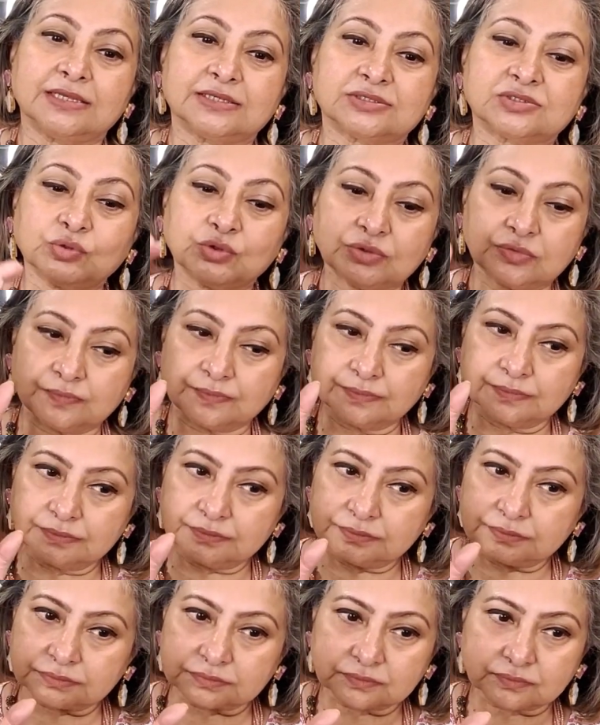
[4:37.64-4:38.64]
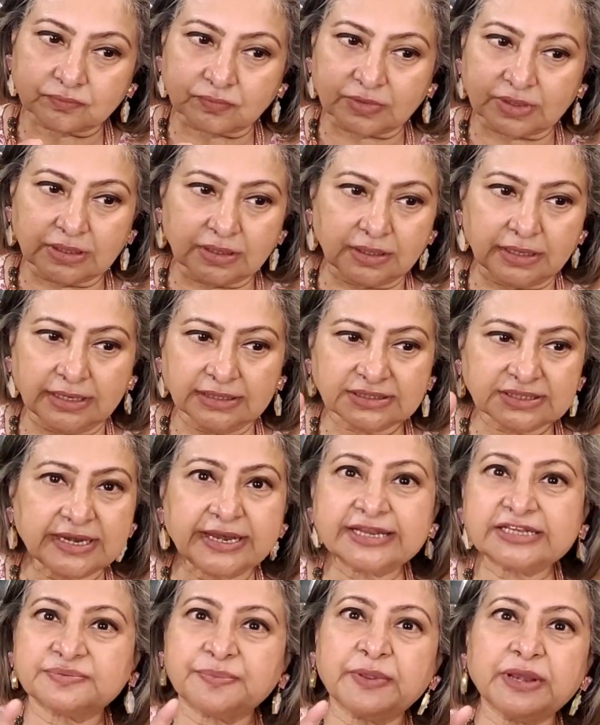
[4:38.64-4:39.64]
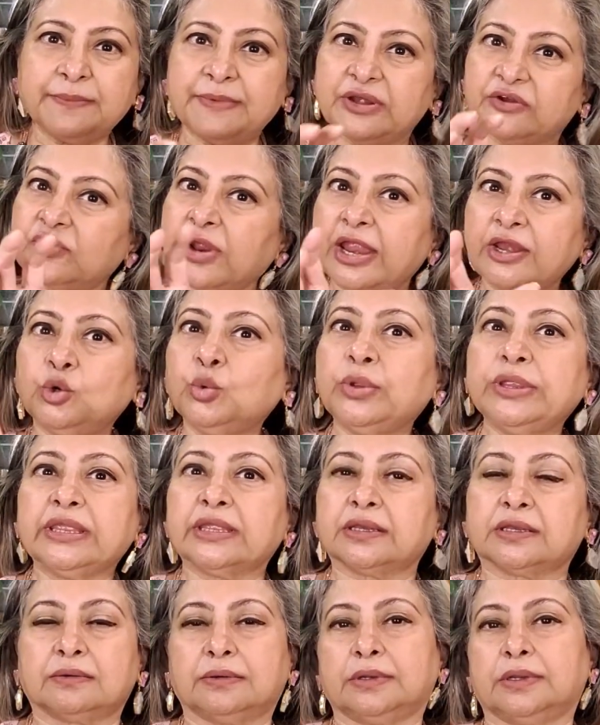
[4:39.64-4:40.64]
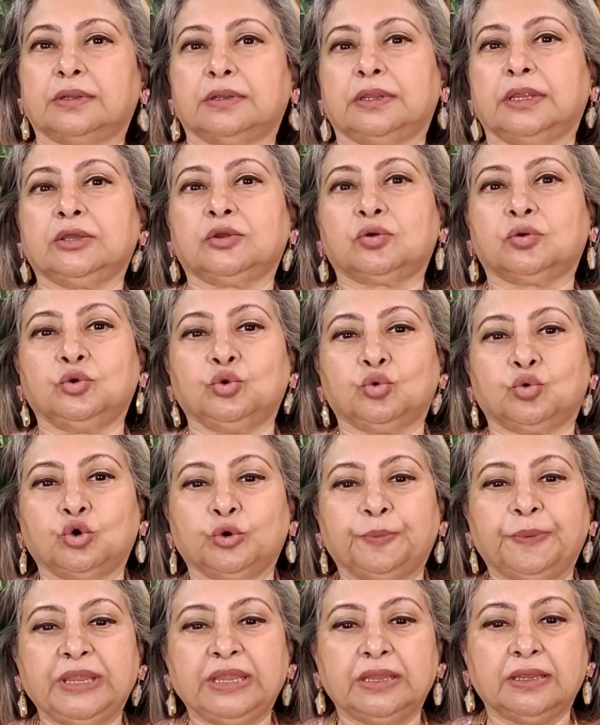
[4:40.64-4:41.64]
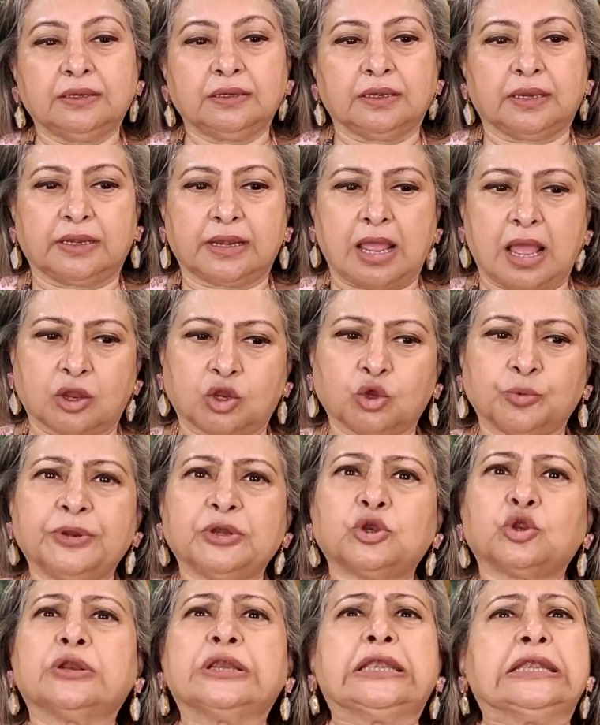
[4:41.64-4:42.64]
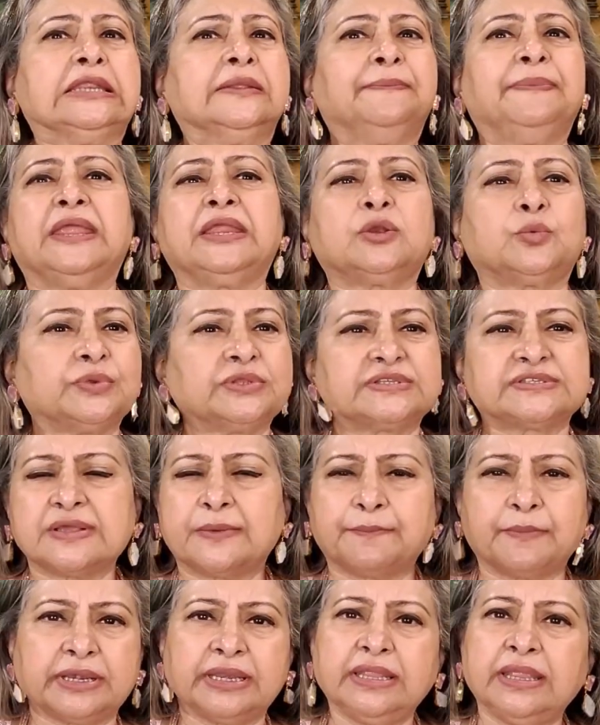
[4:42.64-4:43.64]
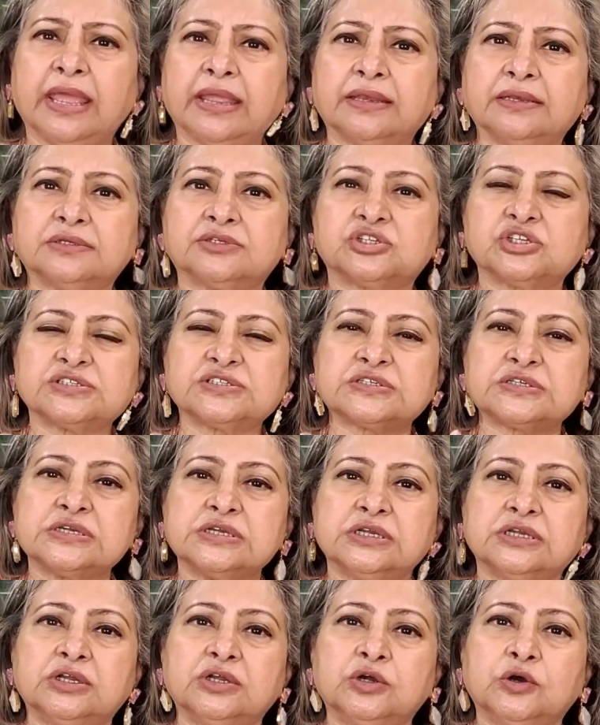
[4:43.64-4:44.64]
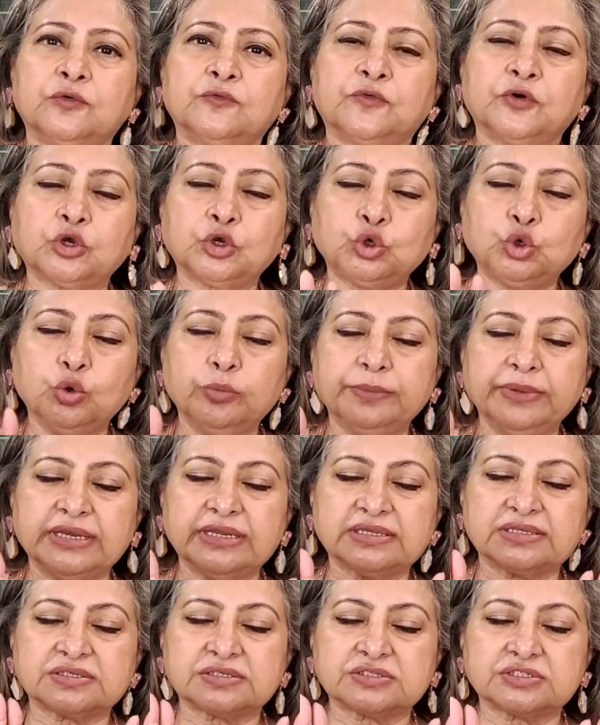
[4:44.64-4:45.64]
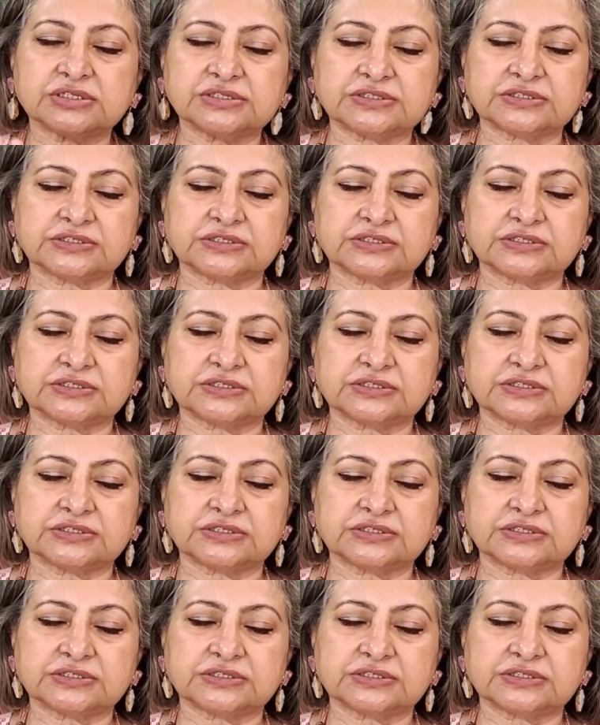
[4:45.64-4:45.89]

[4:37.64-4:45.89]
So, it's an experiment. Try doing it. You could be in an argument or a debate with somebody and just for 2 minutes,